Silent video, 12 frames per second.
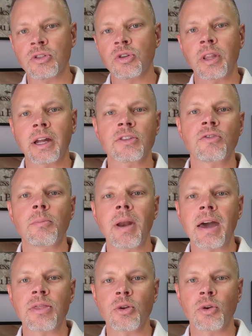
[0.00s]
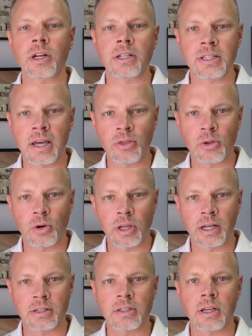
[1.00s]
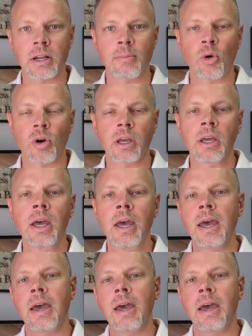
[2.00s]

And so that's from nine thirty to ten thirty on Sunday morning.